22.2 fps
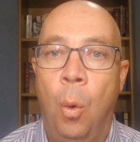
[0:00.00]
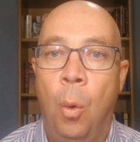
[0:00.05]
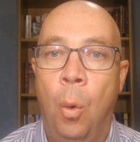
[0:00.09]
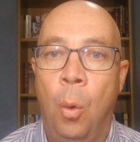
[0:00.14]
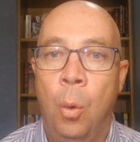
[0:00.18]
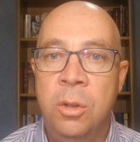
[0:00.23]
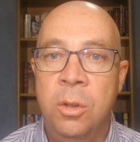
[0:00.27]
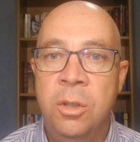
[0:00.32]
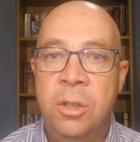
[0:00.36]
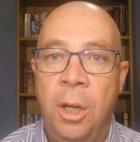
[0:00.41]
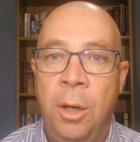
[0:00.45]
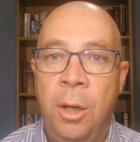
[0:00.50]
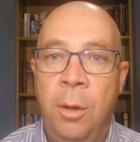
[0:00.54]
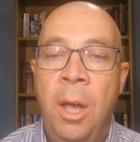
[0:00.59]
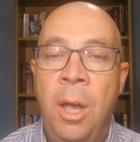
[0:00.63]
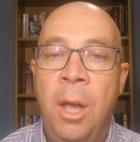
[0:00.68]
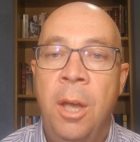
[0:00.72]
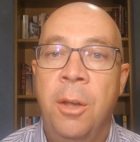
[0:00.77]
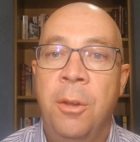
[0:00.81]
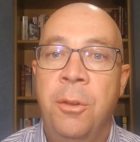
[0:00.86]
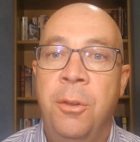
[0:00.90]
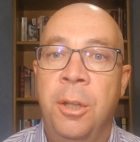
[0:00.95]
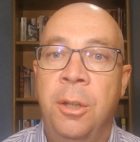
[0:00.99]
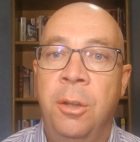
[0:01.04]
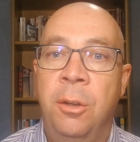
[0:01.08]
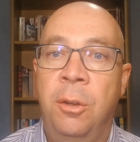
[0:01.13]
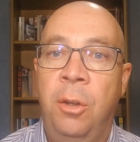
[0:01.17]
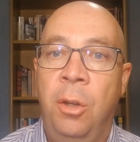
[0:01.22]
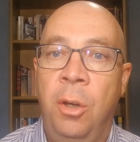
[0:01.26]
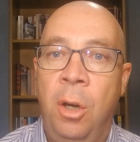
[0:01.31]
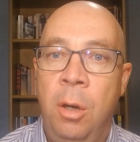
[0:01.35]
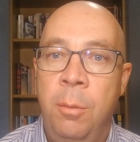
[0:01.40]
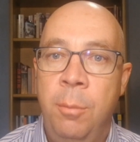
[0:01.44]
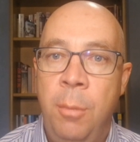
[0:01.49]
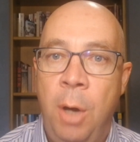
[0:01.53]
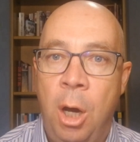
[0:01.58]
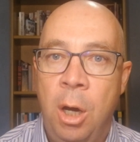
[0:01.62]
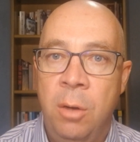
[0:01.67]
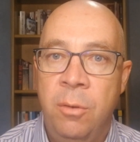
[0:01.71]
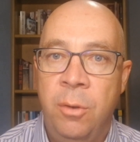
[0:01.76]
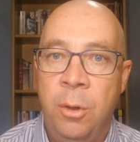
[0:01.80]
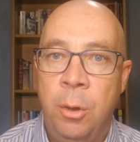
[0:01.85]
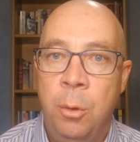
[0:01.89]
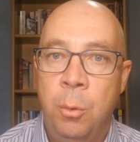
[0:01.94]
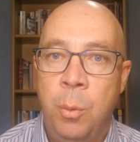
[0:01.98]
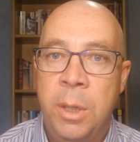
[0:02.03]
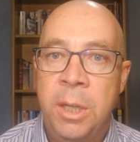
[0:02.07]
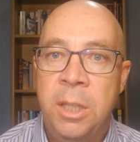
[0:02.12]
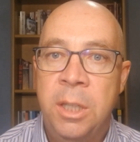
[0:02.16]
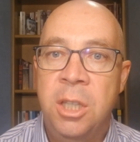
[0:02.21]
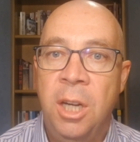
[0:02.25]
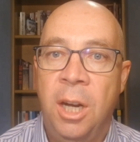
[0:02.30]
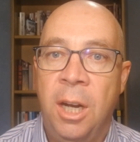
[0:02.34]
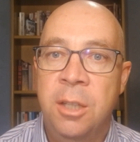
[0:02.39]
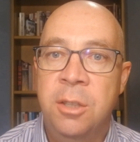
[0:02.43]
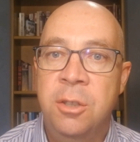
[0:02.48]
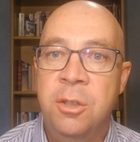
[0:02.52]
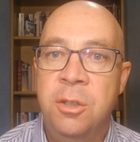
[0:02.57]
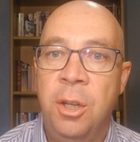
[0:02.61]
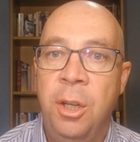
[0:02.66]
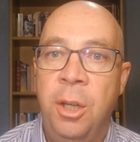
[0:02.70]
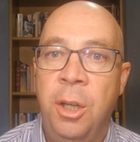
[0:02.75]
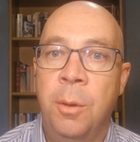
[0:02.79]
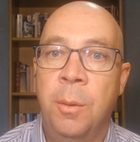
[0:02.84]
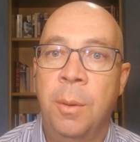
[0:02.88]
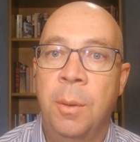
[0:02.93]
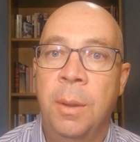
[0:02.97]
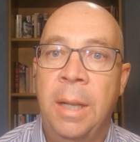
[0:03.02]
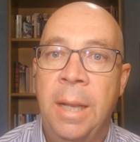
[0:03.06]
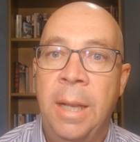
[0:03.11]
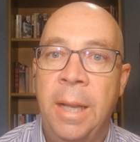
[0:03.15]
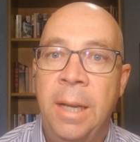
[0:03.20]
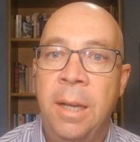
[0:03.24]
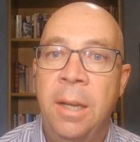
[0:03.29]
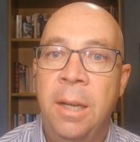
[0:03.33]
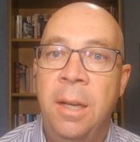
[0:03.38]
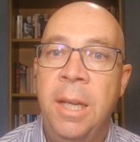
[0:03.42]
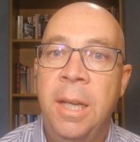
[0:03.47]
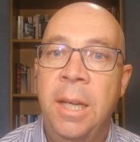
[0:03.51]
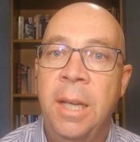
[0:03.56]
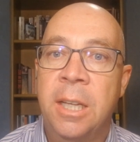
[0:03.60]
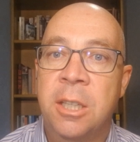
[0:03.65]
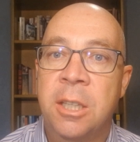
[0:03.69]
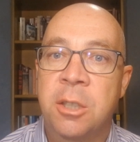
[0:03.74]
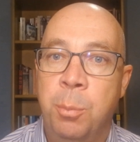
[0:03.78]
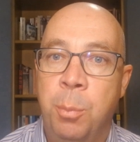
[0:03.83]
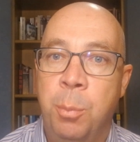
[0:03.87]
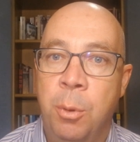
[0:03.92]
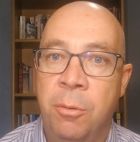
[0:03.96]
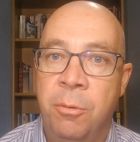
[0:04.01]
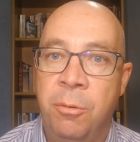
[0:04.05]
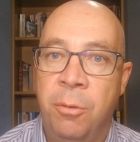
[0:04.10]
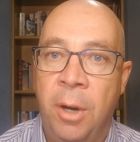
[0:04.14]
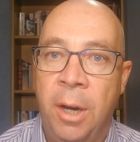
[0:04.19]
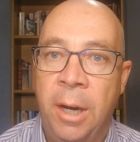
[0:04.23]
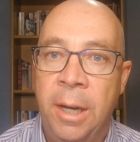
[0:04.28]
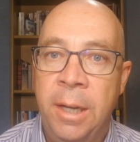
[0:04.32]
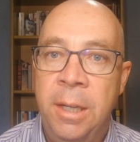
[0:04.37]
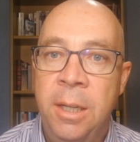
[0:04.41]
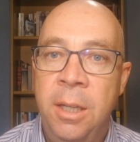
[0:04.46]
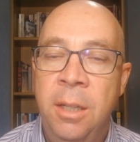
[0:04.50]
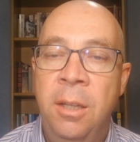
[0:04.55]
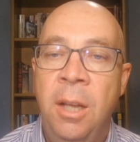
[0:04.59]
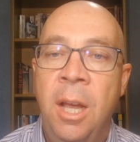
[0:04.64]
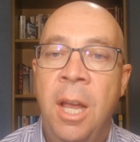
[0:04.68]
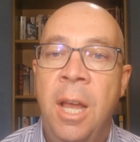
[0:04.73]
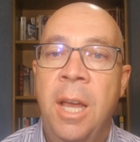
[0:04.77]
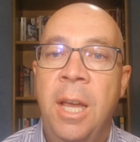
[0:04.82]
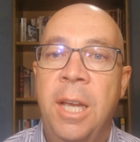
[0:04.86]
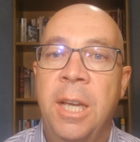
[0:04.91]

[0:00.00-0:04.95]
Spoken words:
Also, the term over which unsecured lending is provided